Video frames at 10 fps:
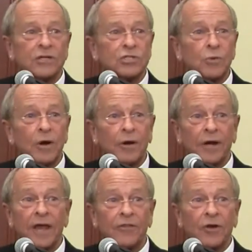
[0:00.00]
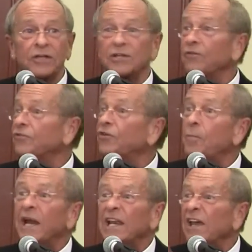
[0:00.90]
issue or another until there's
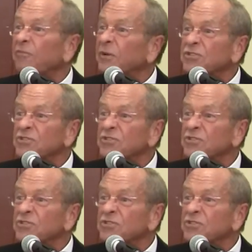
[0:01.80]
nobody left but